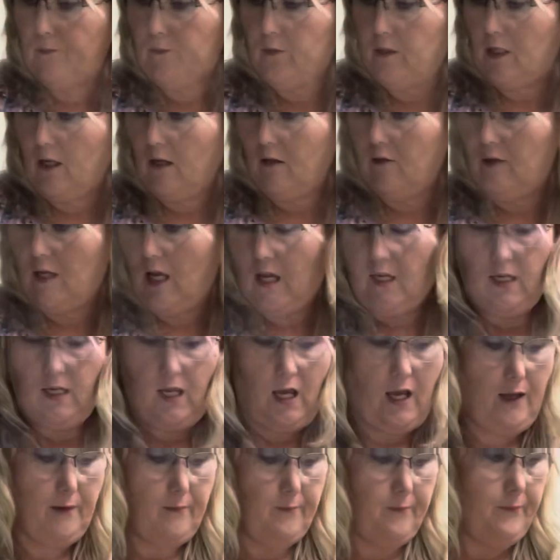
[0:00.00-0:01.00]
So, yay,
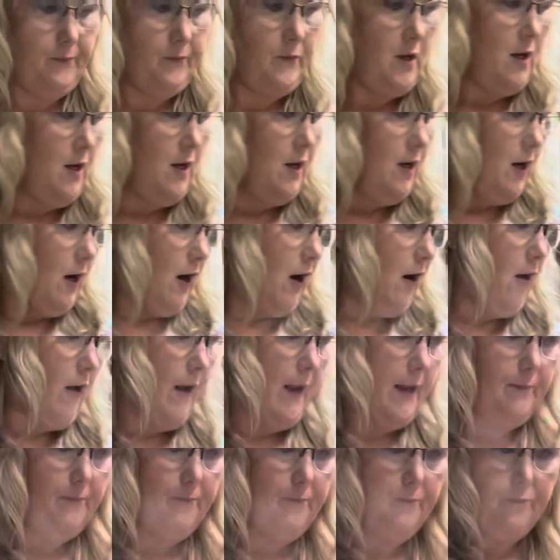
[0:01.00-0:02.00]
yay. All
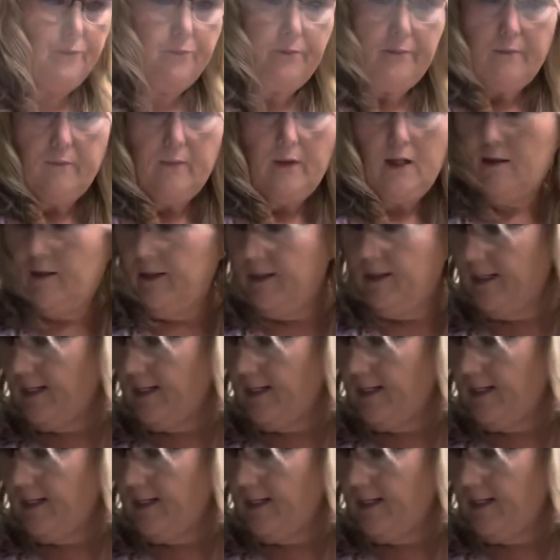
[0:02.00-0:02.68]
right. Let's